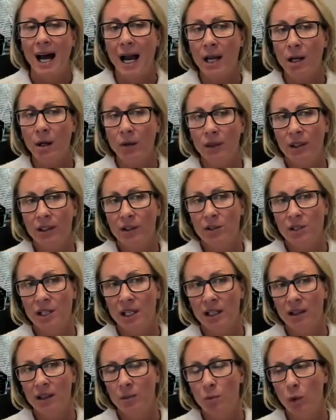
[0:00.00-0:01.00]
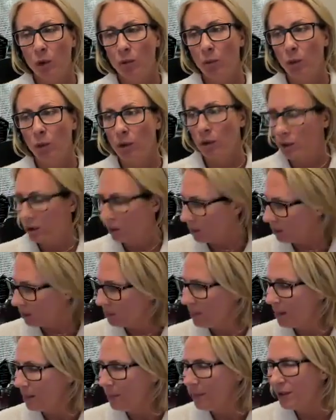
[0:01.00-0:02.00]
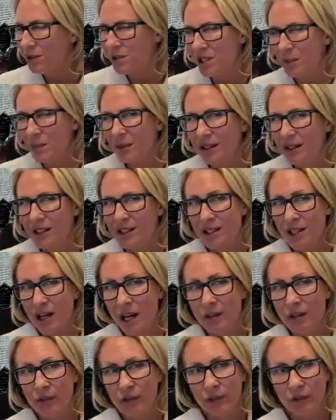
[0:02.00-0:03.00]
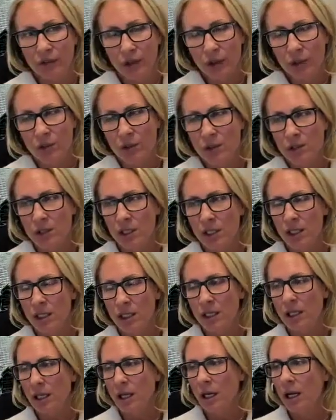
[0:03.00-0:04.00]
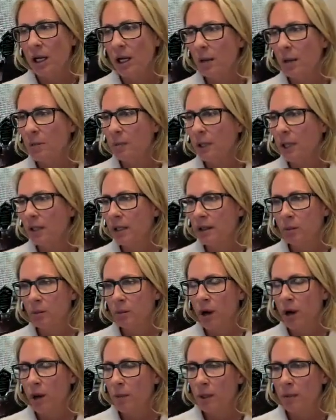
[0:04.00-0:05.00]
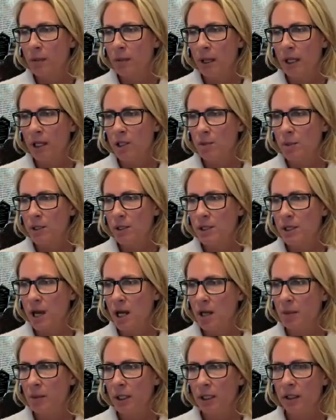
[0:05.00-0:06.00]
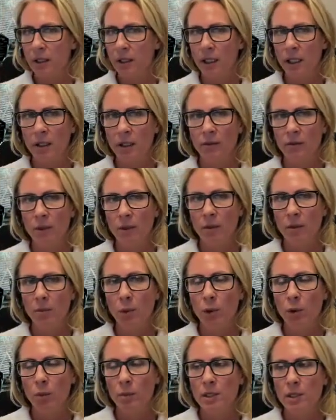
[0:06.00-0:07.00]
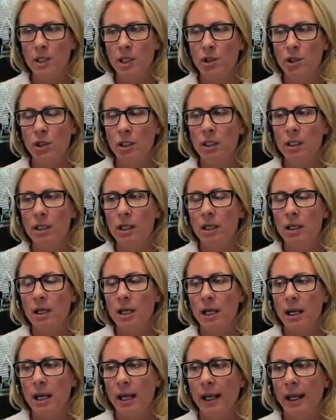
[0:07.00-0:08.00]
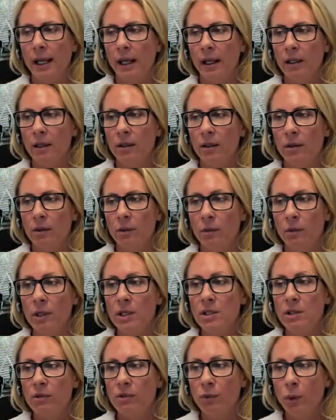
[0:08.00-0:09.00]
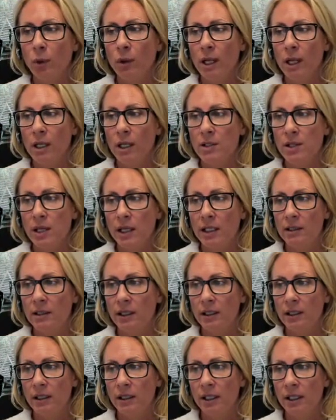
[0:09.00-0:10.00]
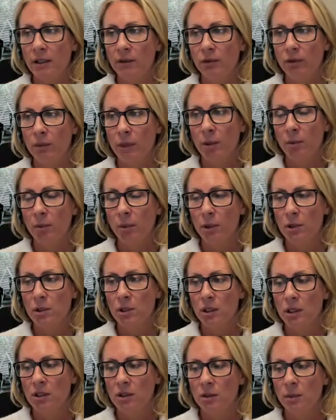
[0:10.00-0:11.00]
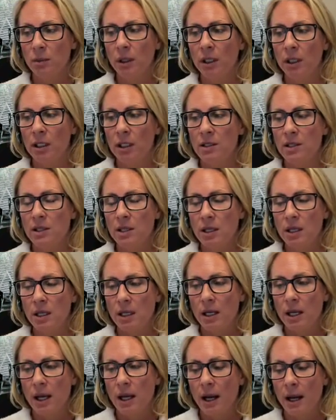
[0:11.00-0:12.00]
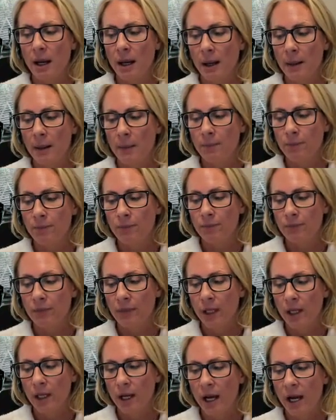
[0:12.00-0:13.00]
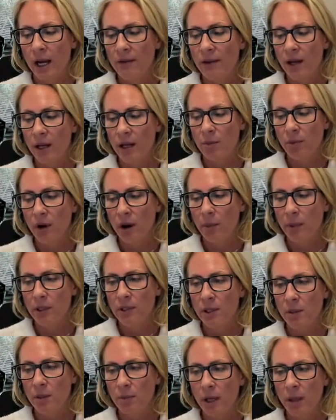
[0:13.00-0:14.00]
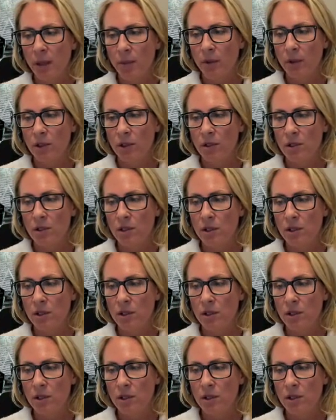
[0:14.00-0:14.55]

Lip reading: I don't think there's anything more important. I mean, maybe there's something that's tied for first, but I think property management's got to be in pole position. And the reason for that is, I can tell you again from my own personal experience, I've had properties on paper that